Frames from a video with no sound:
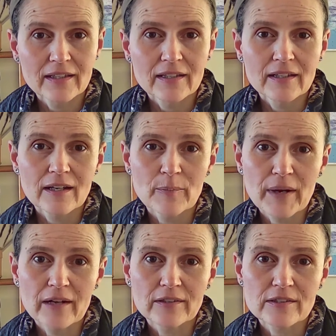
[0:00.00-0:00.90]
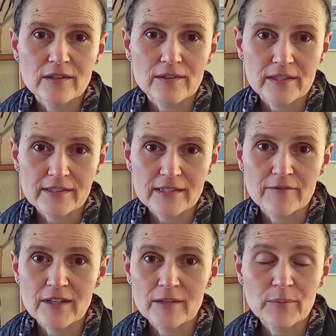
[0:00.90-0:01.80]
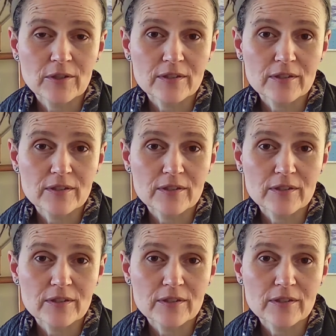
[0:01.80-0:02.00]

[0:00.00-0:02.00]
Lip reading: about the things they've done because